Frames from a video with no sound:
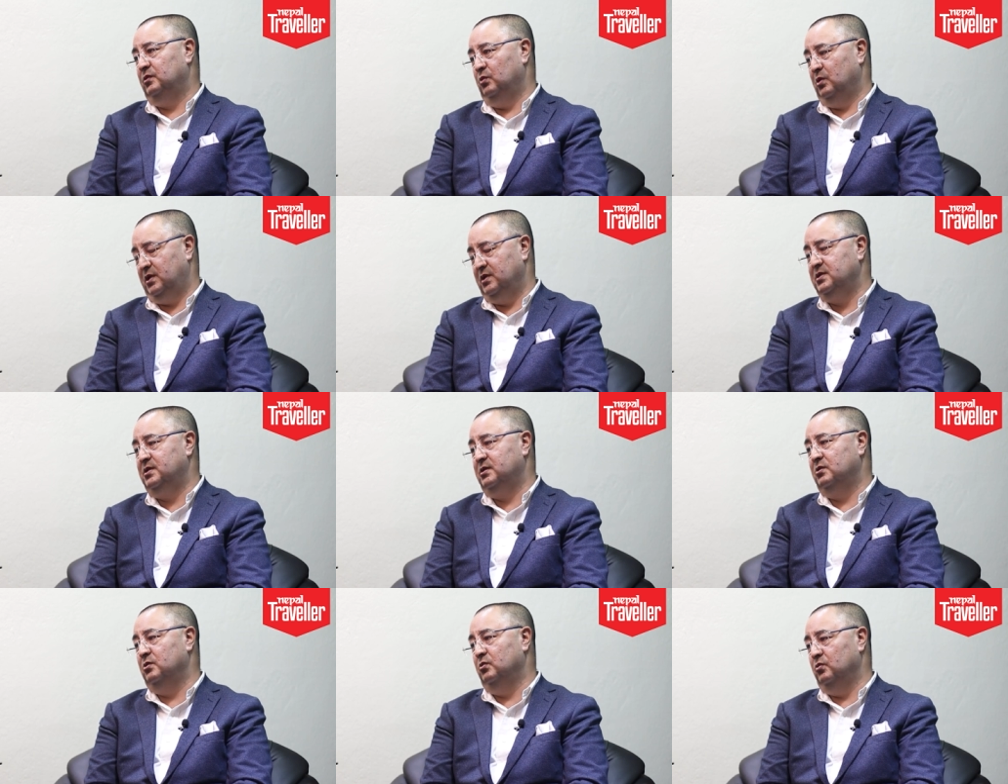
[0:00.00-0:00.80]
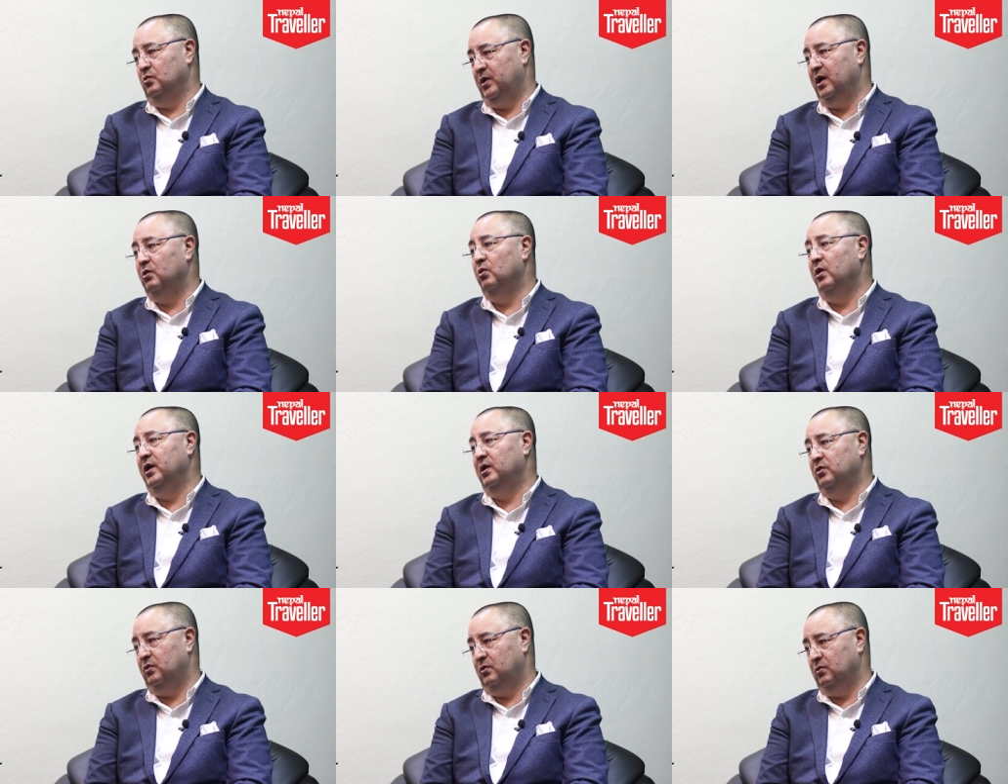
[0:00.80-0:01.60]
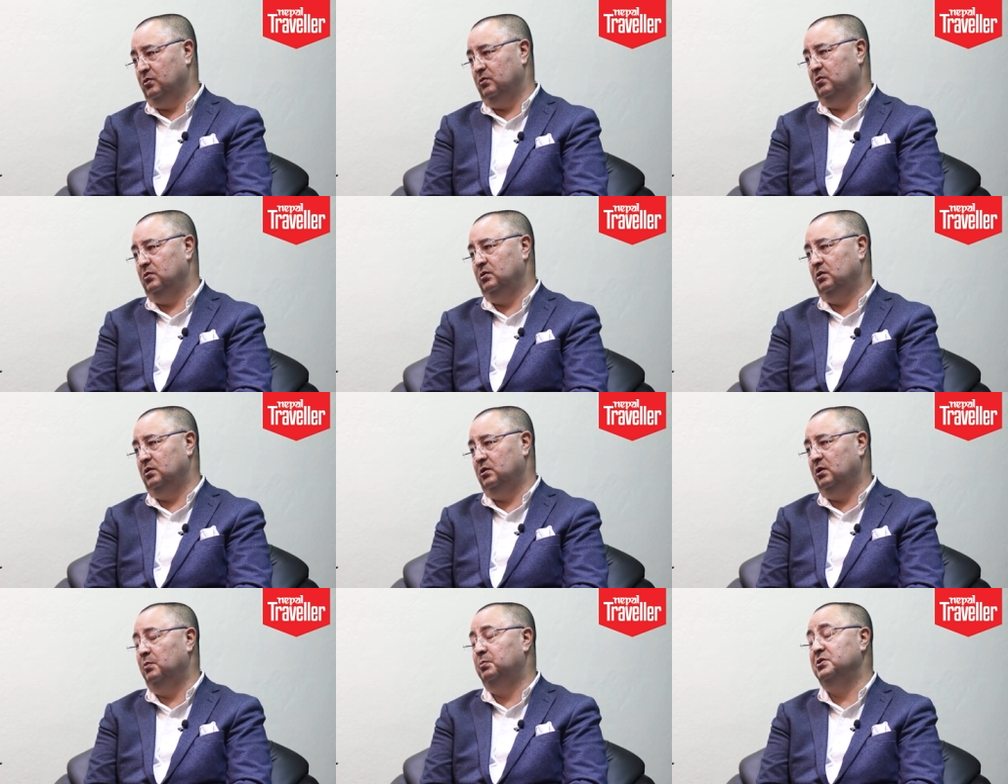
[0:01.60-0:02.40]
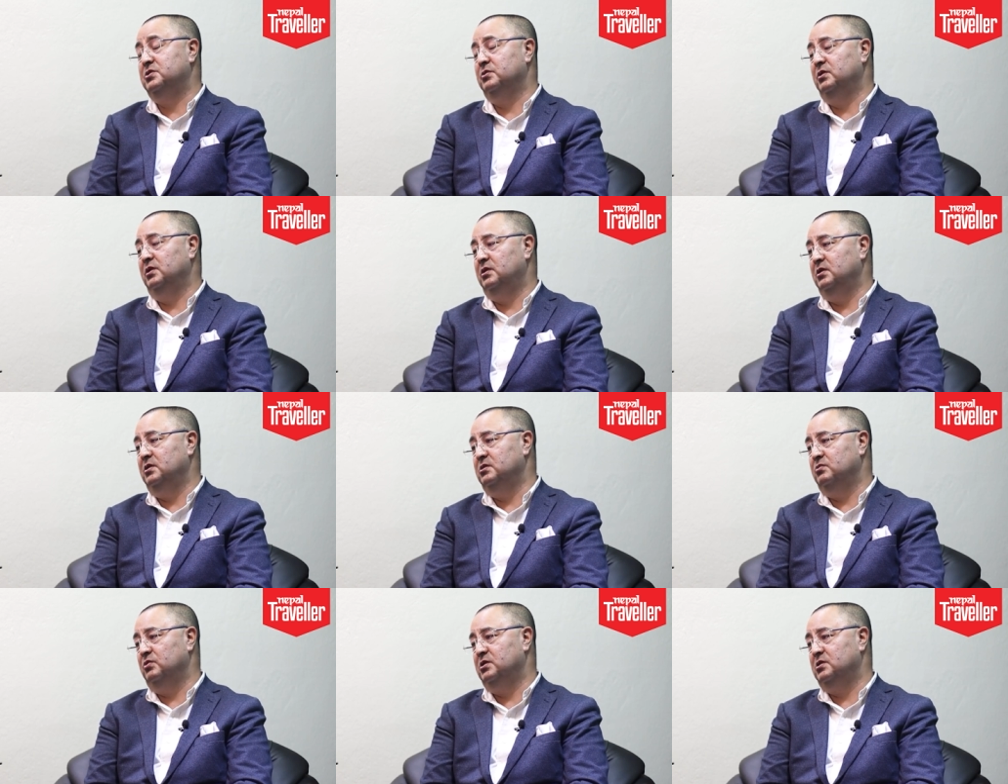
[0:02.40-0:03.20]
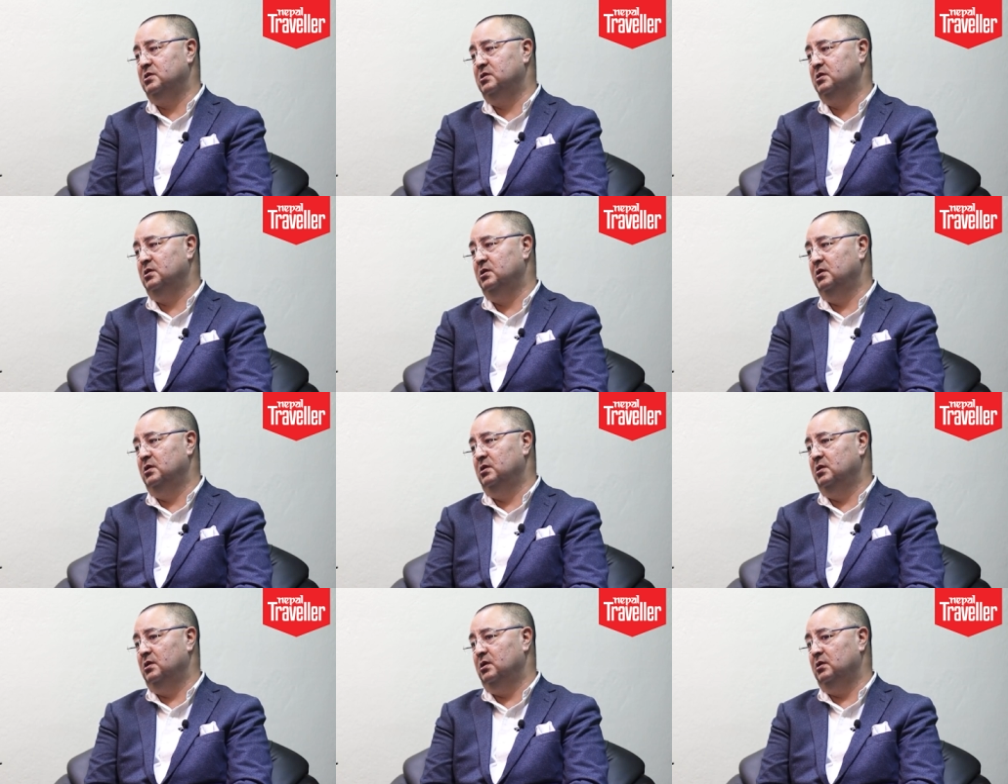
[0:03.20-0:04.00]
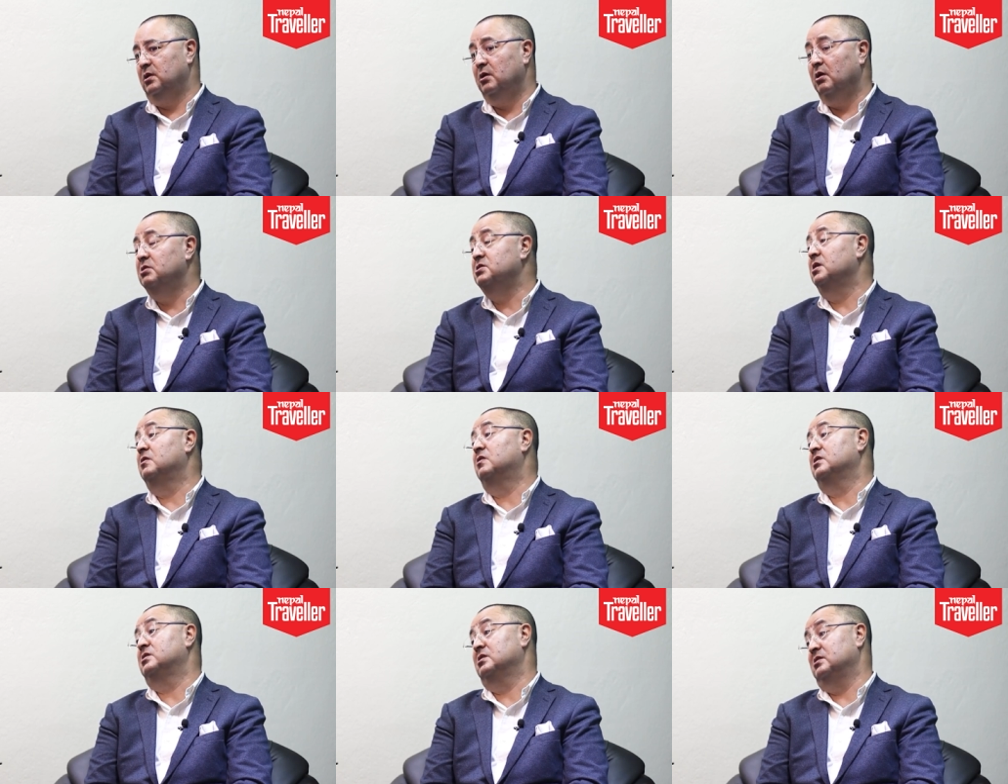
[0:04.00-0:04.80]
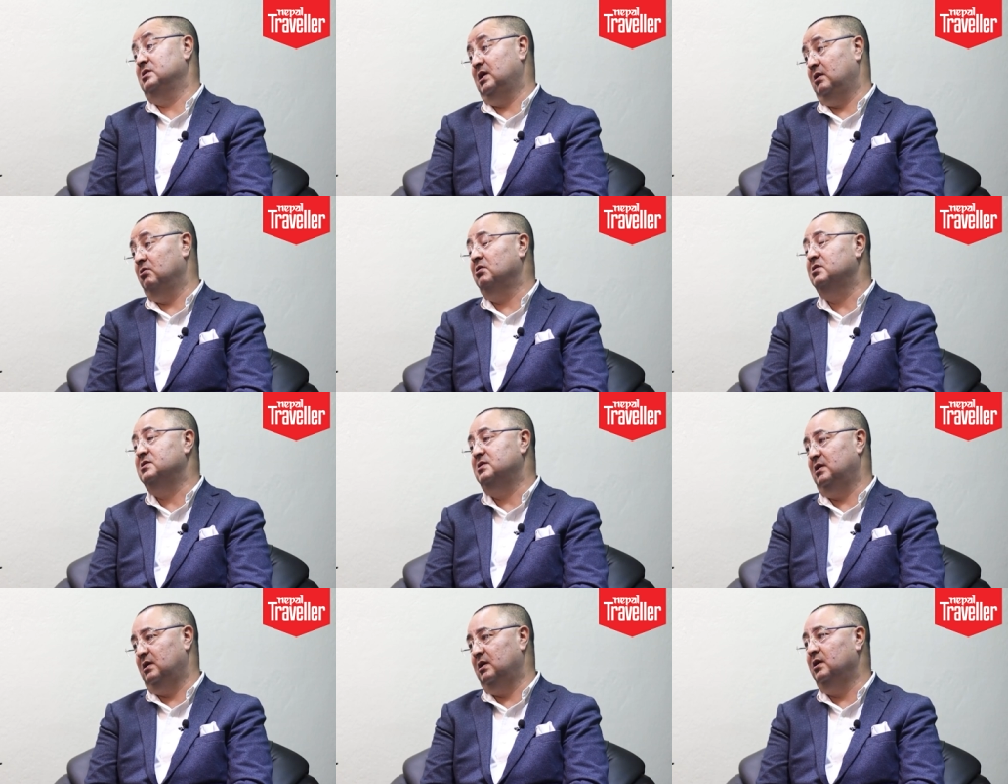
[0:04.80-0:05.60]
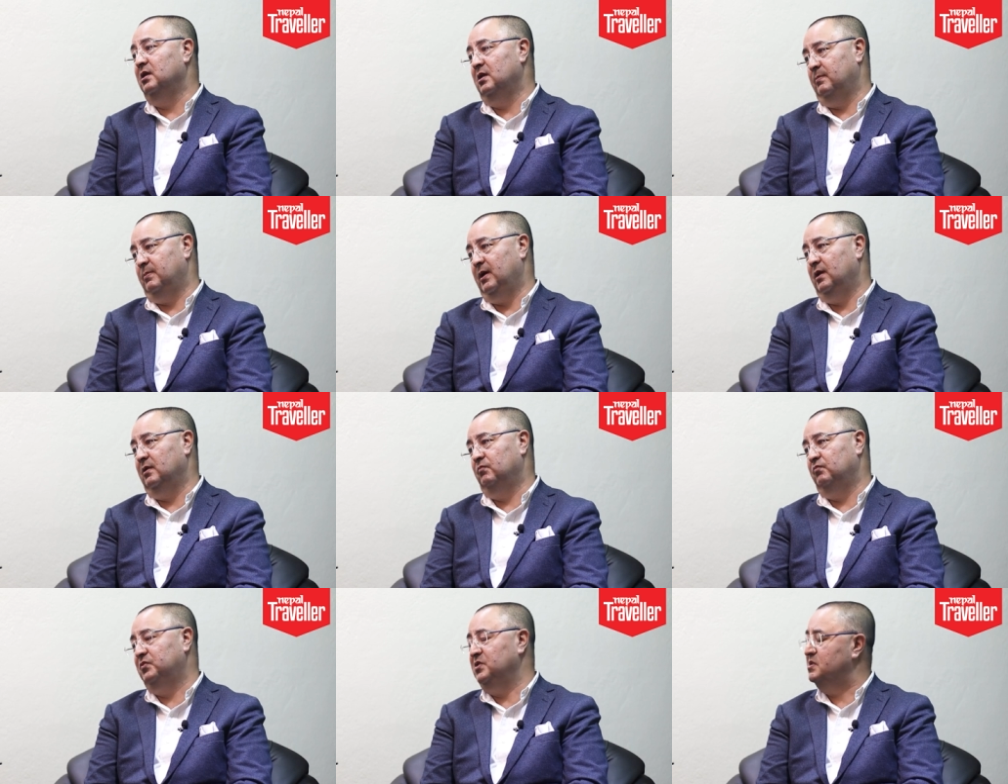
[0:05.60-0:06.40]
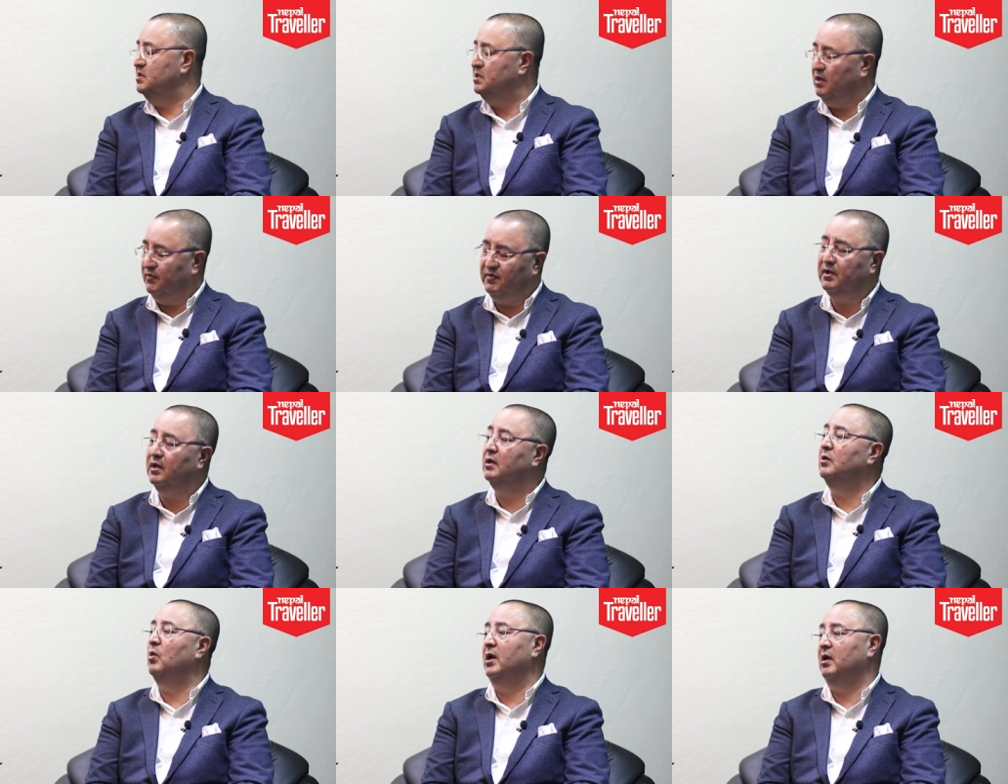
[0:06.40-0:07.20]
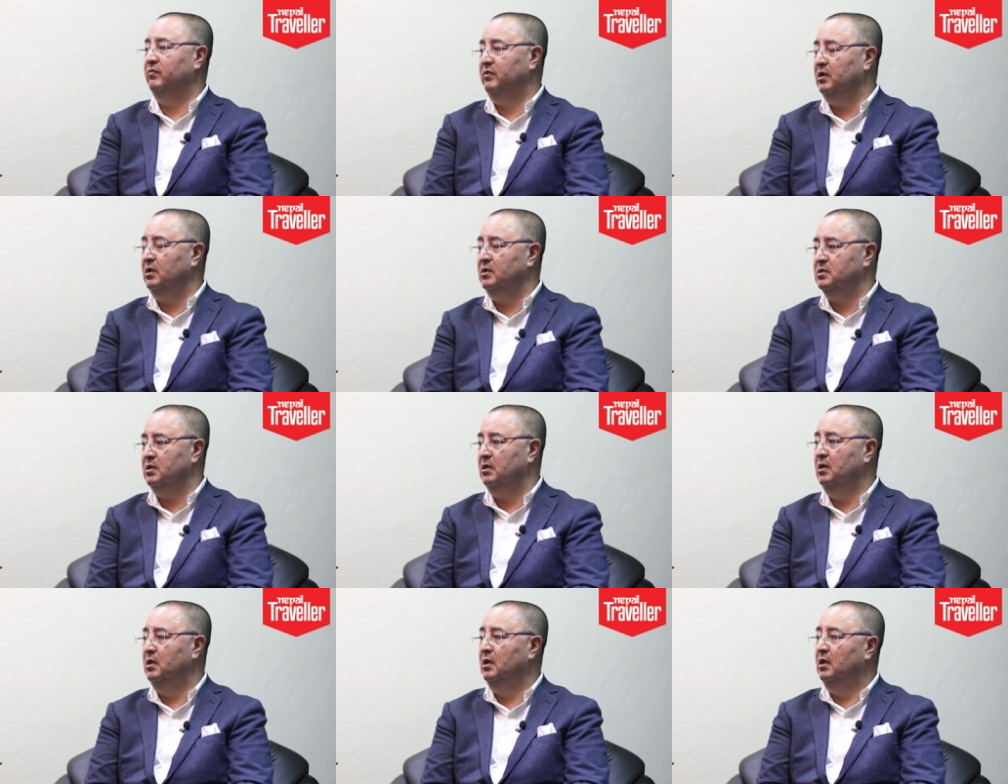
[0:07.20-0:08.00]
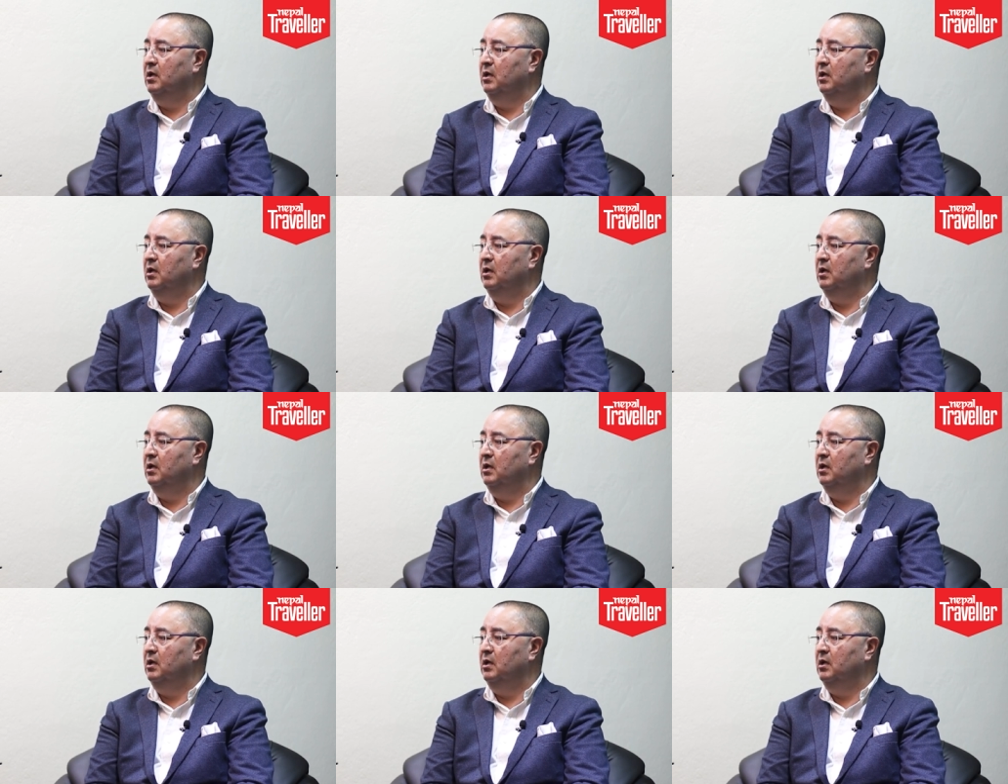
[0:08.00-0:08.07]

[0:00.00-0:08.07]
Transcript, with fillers: What is we are going through, the opportunities which the young generations are not seeing in Nepal. This is definitely one of the reasons.